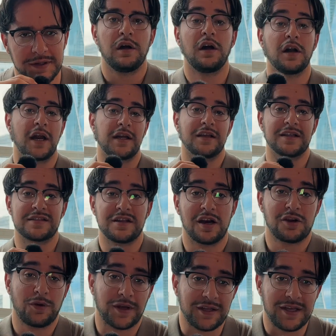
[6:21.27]
All right, let's
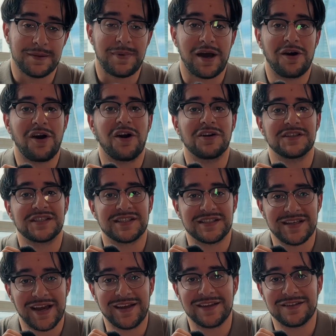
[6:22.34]
talk quickly about our
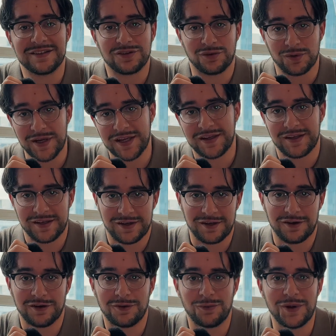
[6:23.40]
second Greek
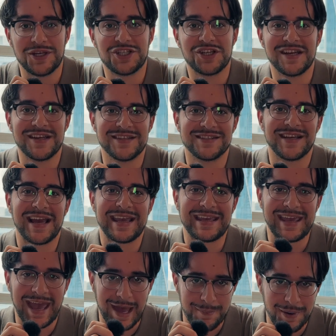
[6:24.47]
here, which is
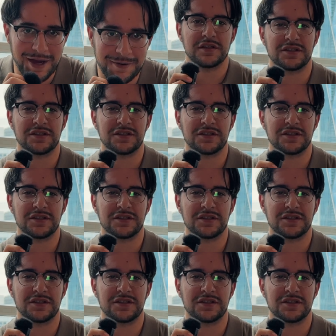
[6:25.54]
gamma.